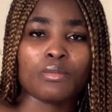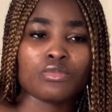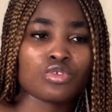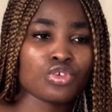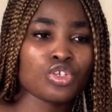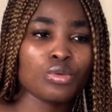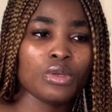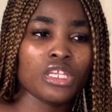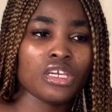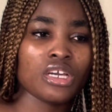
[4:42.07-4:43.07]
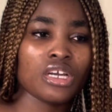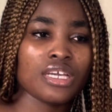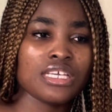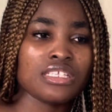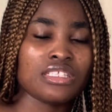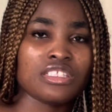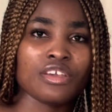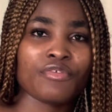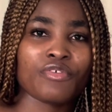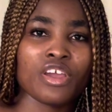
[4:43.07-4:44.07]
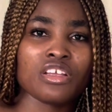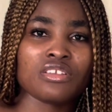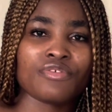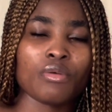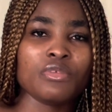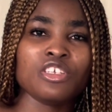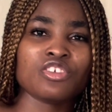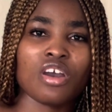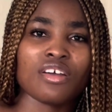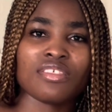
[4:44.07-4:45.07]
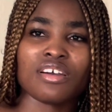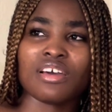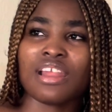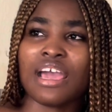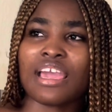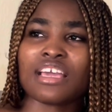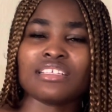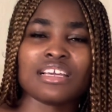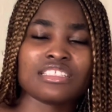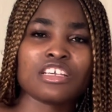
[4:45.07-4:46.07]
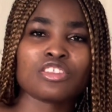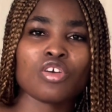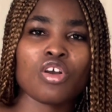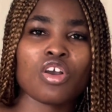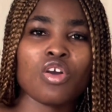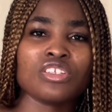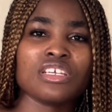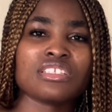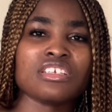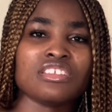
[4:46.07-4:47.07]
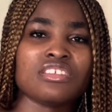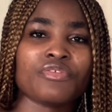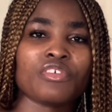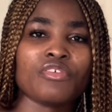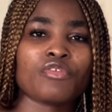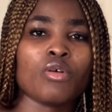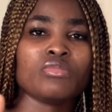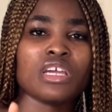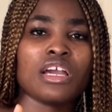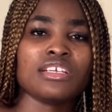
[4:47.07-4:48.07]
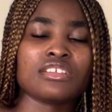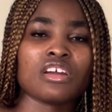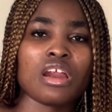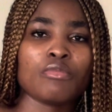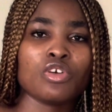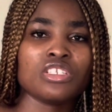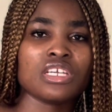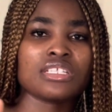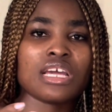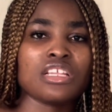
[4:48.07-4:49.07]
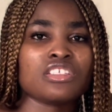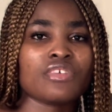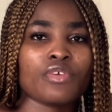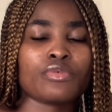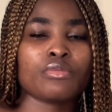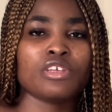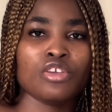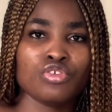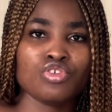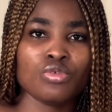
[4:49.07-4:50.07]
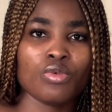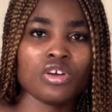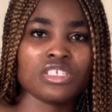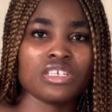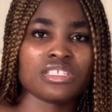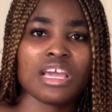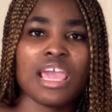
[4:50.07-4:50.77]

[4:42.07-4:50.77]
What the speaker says: social media is different from each other. Like, their TikTok audience is different from their Instagram audience, and it's different from their YouTube audience,